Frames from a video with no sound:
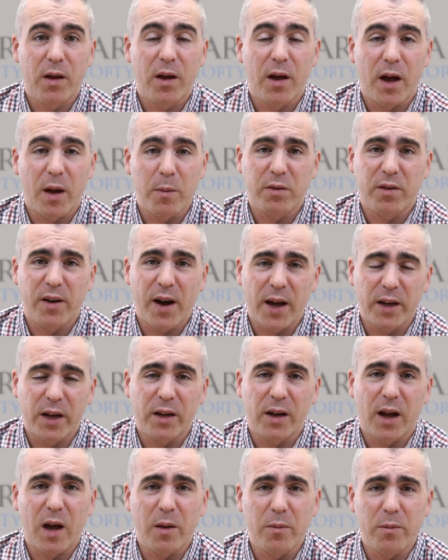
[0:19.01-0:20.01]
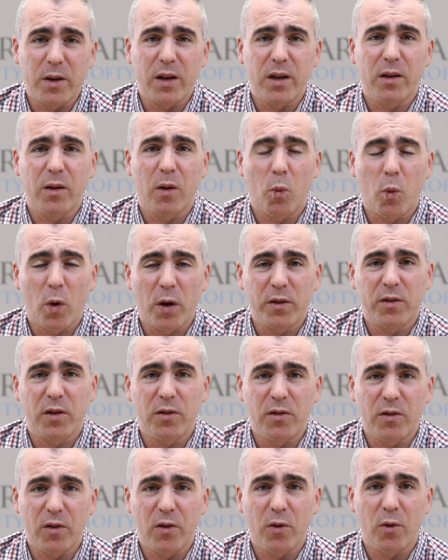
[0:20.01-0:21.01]
And planning, I mean what to
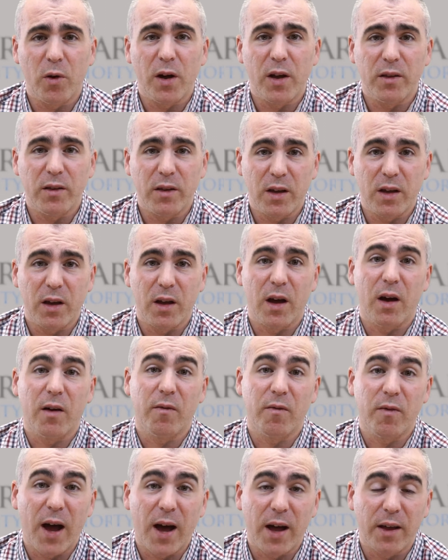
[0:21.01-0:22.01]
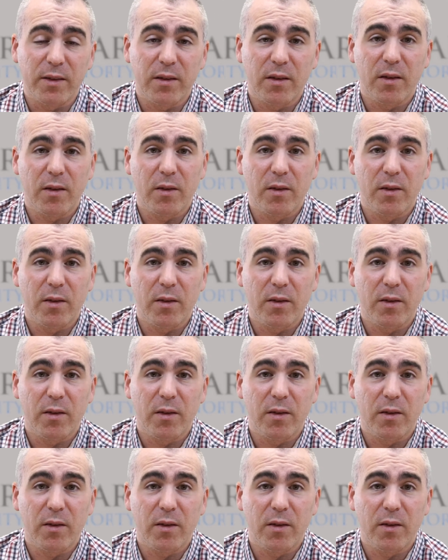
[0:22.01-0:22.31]
do in the event